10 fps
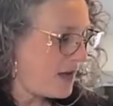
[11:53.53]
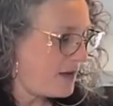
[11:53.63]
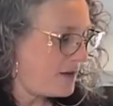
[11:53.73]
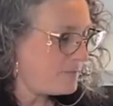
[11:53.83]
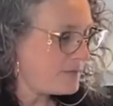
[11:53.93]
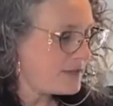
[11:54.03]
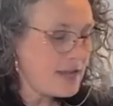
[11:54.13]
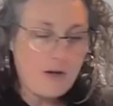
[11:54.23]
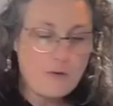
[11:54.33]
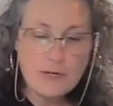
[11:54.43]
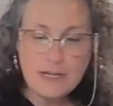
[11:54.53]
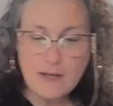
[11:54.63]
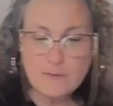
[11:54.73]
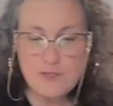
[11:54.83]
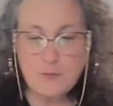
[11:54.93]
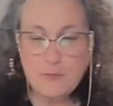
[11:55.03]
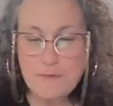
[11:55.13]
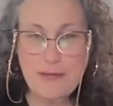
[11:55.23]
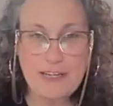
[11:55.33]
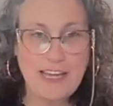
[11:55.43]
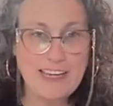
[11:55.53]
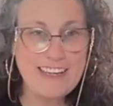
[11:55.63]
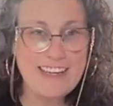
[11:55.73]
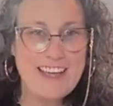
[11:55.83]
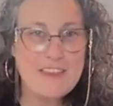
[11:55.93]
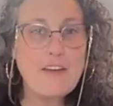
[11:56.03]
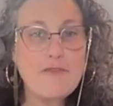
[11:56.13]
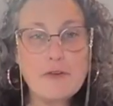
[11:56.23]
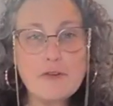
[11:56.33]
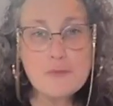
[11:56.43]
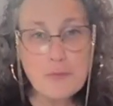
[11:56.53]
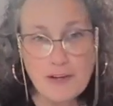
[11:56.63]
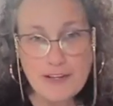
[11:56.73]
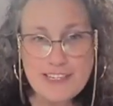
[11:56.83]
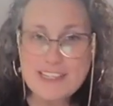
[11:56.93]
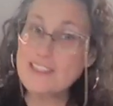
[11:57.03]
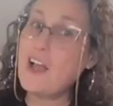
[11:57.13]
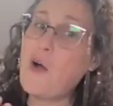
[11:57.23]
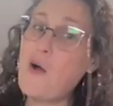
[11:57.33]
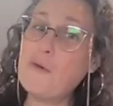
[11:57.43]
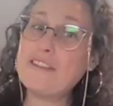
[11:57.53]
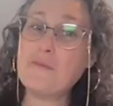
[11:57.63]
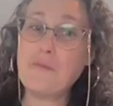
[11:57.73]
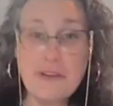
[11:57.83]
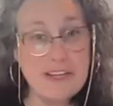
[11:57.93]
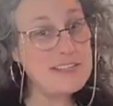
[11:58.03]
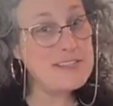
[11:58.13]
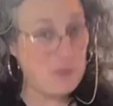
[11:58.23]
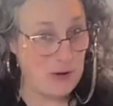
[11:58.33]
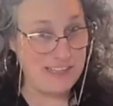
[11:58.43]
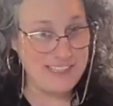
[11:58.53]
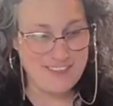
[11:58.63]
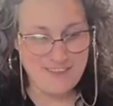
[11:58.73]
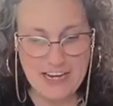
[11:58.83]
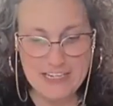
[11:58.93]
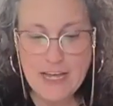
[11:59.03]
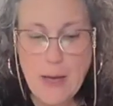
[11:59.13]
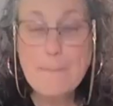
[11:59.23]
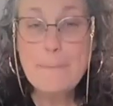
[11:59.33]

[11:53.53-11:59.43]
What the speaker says: Now, when it comes to printmaking, that first print is not always the prettiest print, right?